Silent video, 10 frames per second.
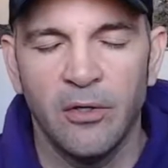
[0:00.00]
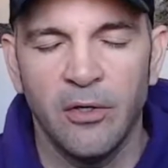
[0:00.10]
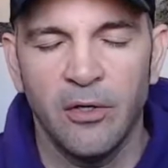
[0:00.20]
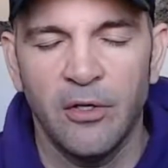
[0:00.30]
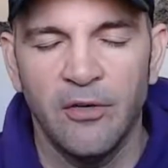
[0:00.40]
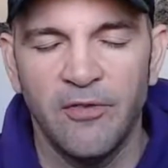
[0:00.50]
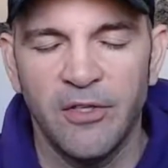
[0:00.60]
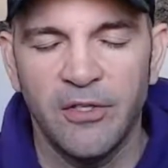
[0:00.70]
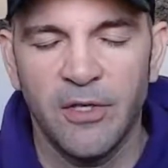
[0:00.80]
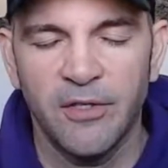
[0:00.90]
And if
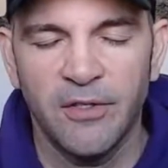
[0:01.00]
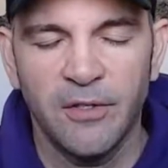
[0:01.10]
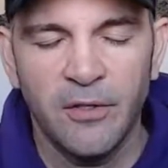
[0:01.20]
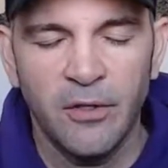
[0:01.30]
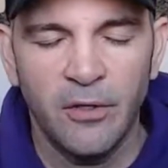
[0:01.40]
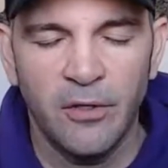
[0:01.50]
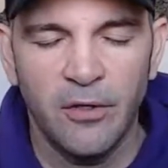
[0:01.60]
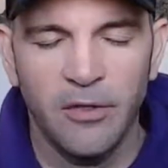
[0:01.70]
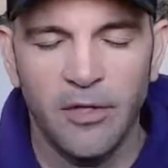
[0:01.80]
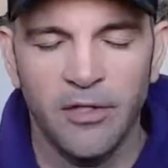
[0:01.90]
it doesn't,
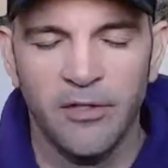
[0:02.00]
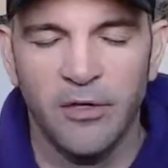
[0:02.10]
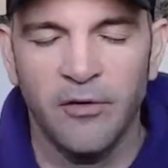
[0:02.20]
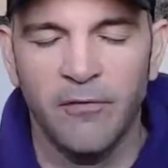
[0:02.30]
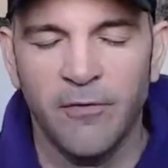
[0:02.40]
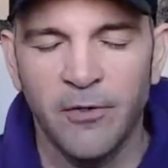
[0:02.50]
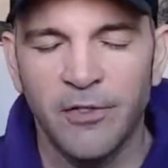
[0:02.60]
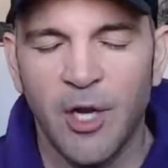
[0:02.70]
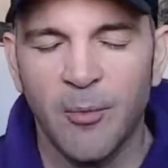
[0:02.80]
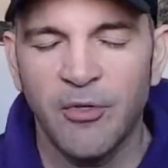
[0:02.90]
that's our first
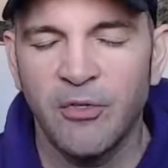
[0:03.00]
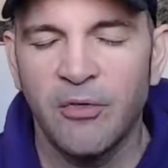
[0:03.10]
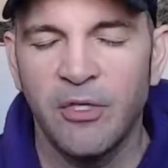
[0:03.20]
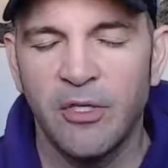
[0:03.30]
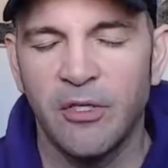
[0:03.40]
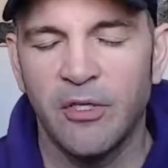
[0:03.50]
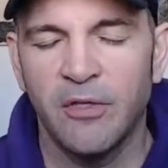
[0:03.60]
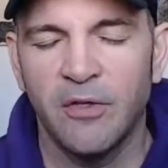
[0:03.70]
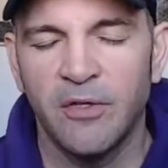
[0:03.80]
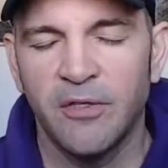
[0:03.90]
opportunity
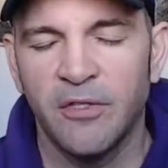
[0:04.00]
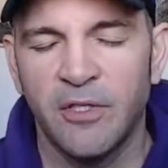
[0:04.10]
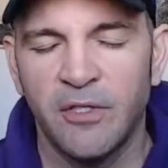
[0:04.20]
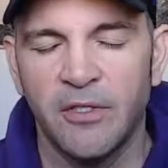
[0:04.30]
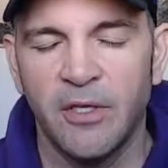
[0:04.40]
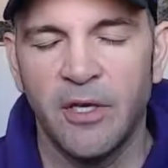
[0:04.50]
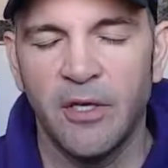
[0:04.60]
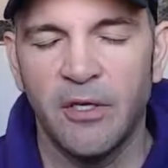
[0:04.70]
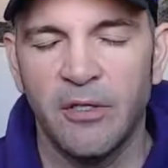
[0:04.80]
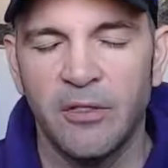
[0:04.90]
in this sit
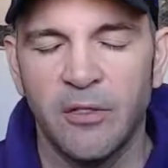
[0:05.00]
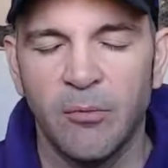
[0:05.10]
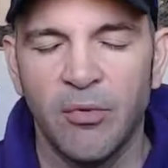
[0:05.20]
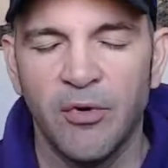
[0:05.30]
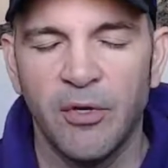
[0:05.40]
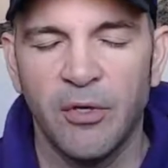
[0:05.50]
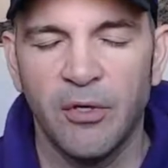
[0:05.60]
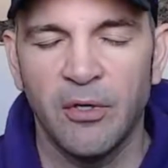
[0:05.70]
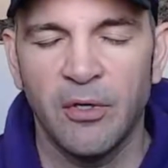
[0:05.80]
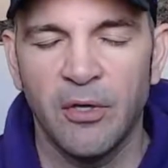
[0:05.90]
today to
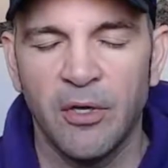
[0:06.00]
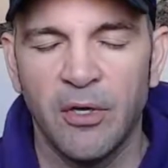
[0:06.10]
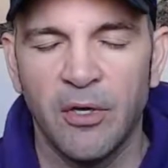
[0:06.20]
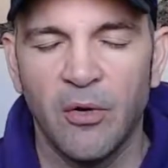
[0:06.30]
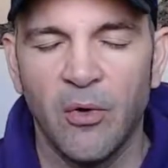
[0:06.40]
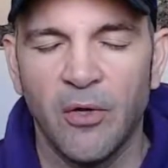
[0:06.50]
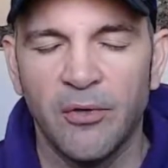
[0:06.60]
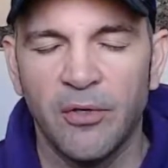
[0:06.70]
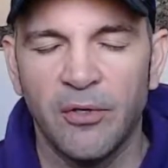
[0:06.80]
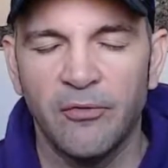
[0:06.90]
bring a
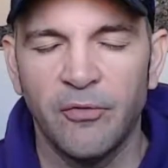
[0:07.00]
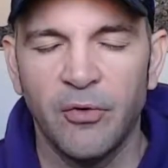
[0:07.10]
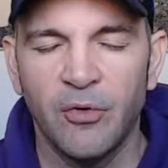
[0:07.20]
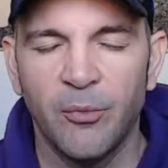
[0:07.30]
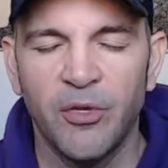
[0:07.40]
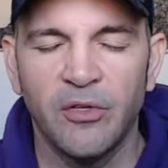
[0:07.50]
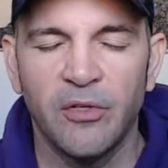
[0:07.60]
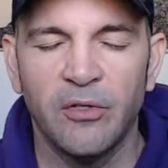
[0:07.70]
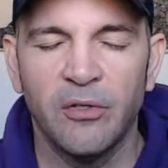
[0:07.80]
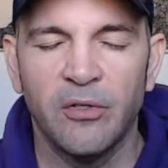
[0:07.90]
quality of no big
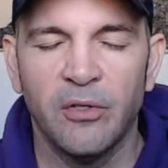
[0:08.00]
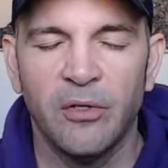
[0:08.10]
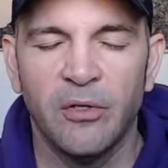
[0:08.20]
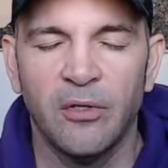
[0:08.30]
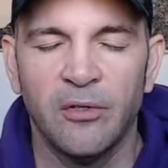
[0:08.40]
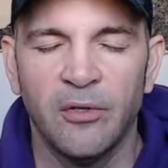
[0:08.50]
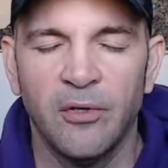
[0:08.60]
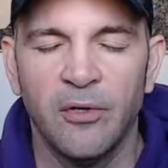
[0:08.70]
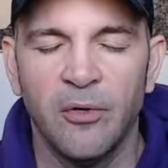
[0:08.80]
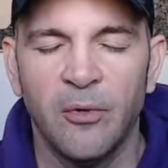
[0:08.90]
deal,
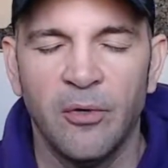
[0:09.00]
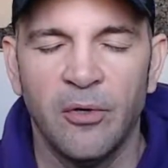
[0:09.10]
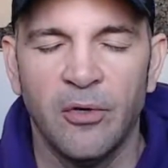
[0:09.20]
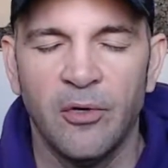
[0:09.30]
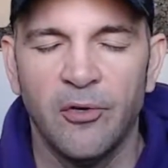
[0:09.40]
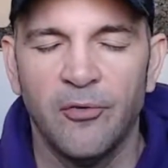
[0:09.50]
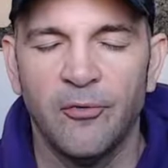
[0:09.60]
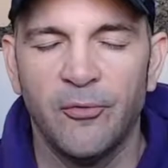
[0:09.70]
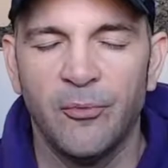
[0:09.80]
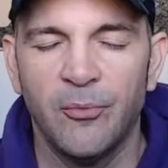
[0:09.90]
of
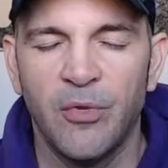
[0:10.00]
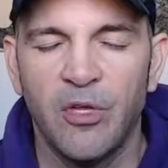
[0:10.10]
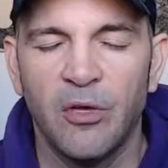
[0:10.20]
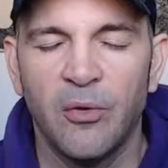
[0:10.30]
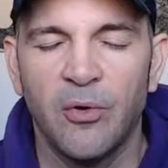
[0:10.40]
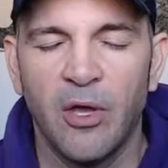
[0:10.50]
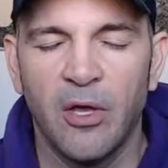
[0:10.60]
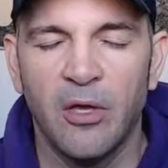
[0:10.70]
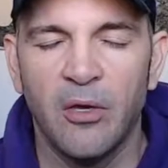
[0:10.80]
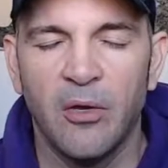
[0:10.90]
being
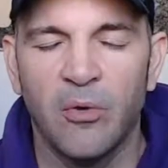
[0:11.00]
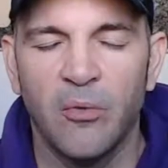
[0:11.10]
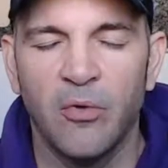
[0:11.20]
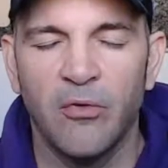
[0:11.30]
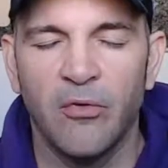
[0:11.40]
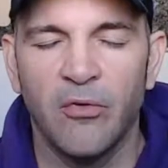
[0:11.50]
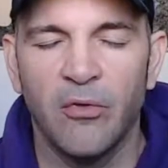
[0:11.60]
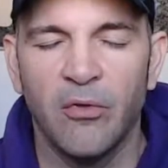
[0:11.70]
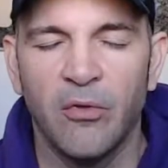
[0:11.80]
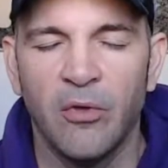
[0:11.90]
okay with
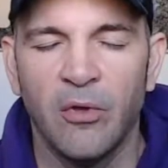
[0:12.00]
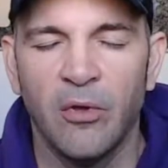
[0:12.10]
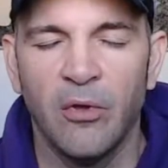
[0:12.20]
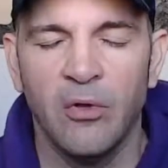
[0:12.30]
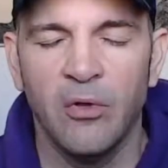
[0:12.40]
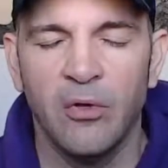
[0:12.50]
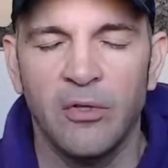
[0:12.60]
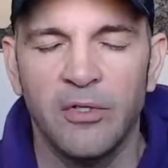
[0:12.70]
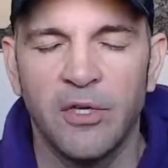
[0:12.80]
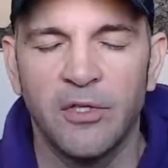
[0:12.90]

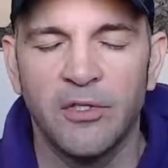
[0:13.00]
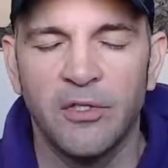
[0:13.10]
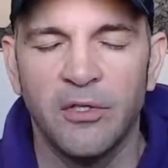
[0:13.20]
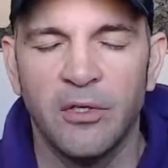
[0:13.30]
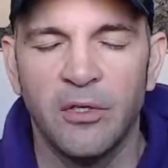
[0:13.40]
the tension,